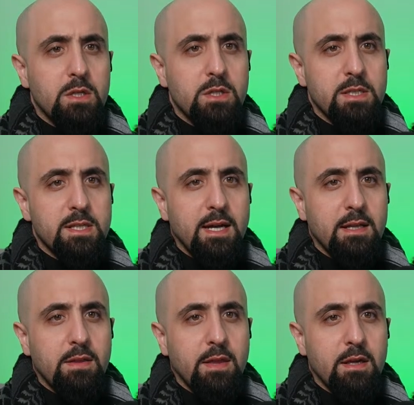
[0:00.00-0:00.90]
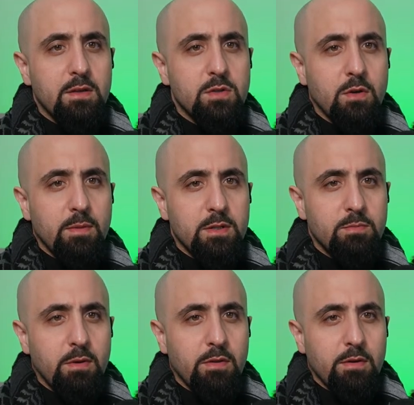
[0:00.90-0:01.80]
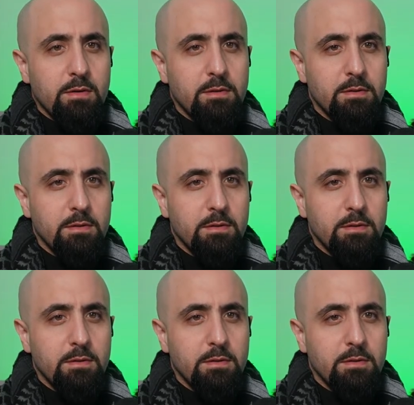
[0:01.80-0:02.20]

Shazad, thank you so much, brother.